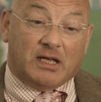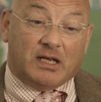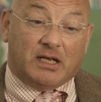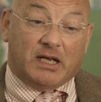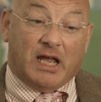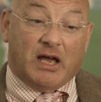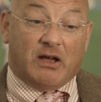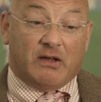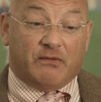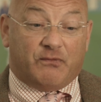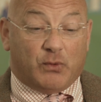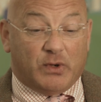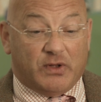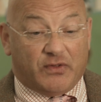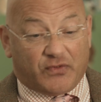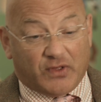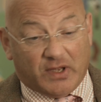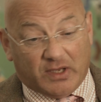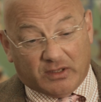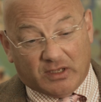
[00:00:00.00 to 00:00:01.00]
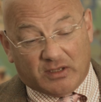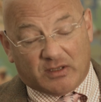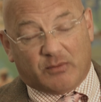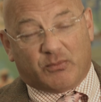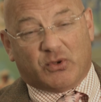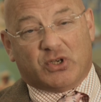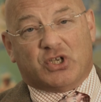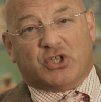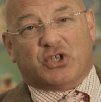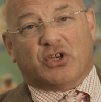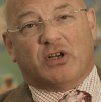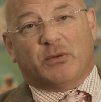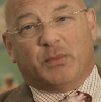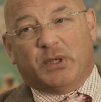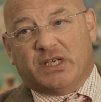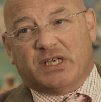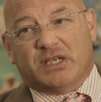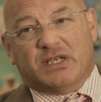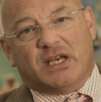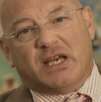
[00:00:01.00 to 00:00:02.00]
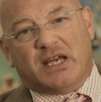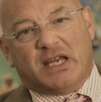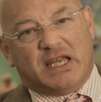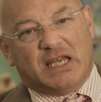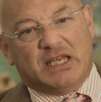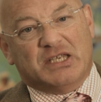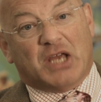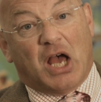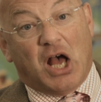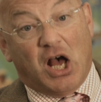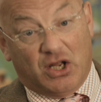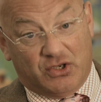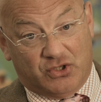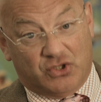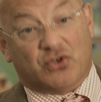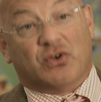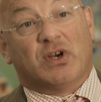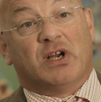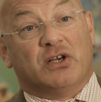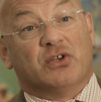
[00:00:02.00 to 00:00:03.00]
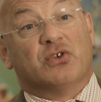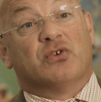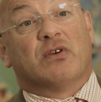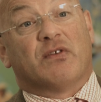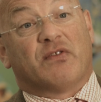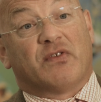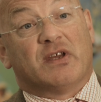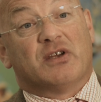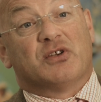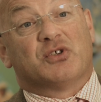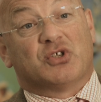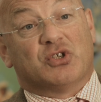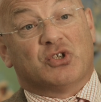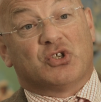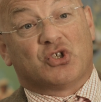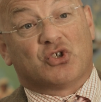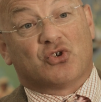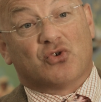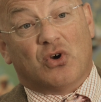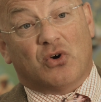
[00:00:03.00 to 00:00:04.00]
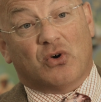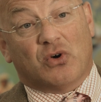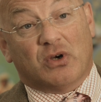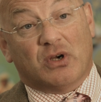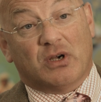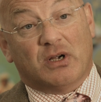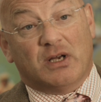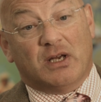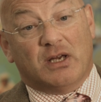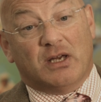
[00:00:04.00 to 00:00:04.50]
Now, if we think that the British Army today is under 100,000 strong,